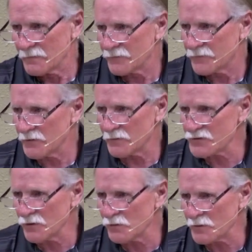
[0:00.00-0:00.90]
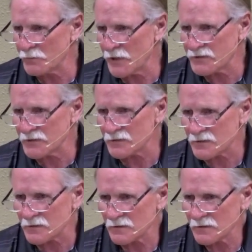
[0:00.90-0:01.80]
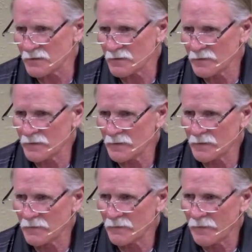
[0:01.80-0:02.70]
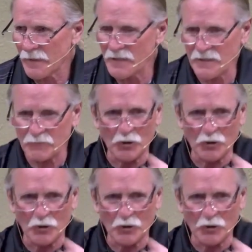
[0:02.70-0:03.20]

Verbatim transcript: There was no repentance. I never